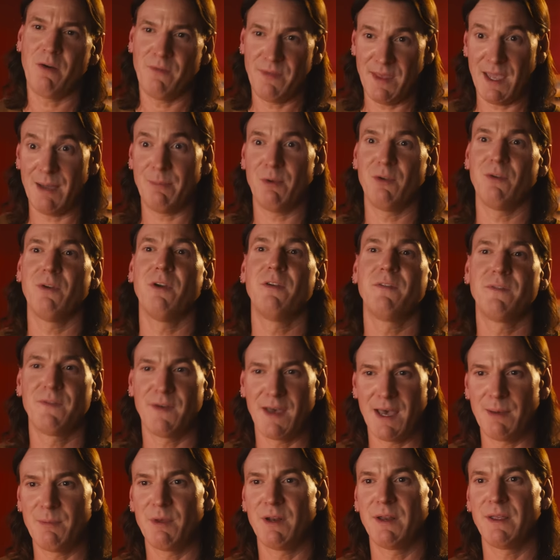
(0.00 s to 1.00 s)
of the Abbey Road
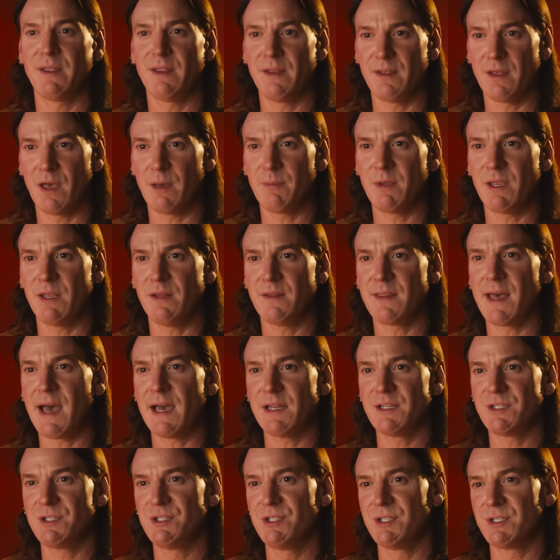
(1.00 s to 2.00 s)
family, I mean,
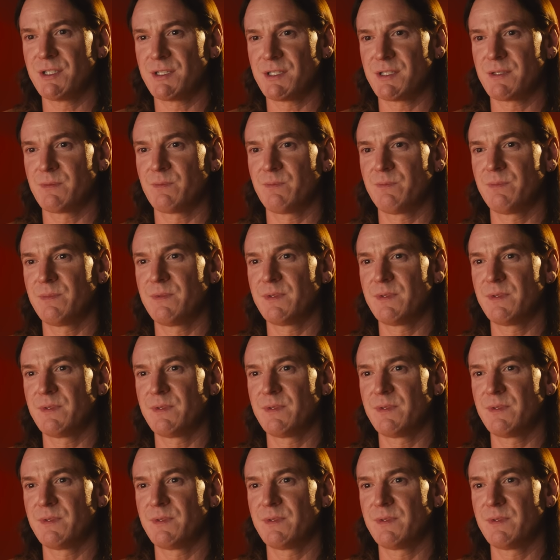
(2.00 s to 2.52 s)
that just